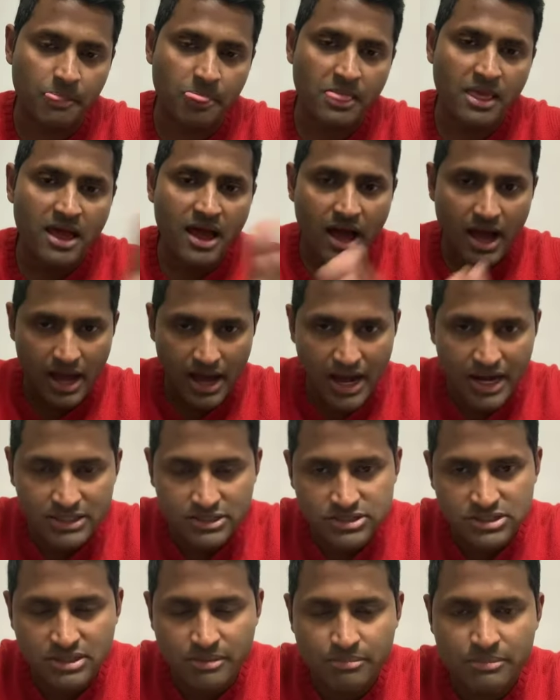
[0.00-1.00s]

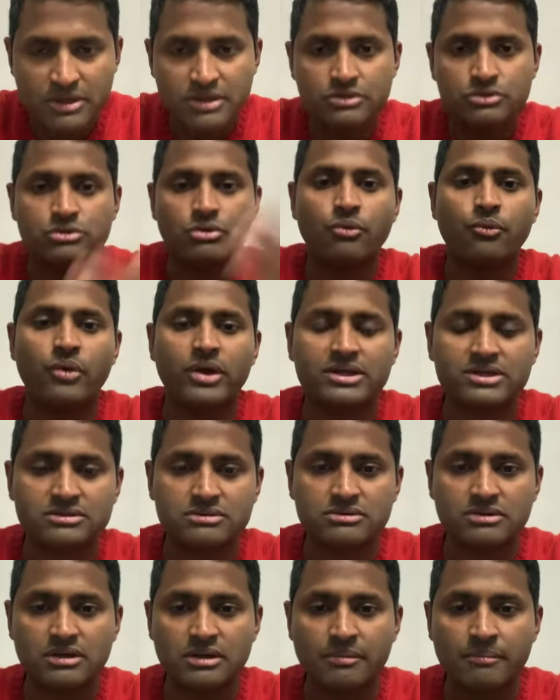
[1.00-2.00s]
hardship to
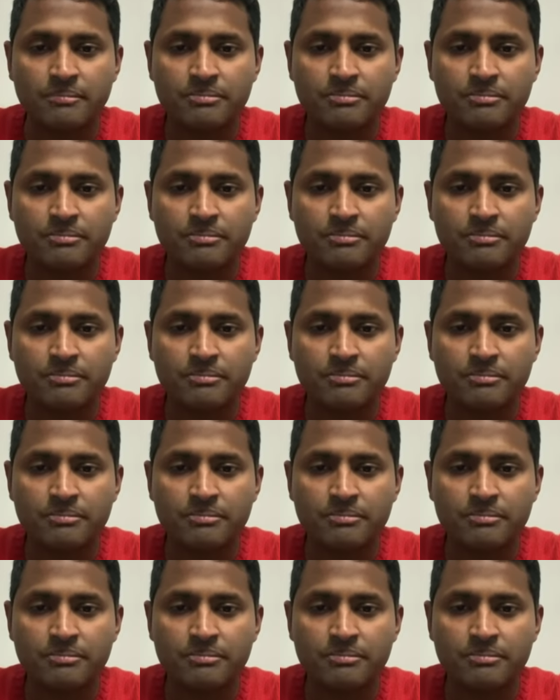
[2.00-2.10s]
victory,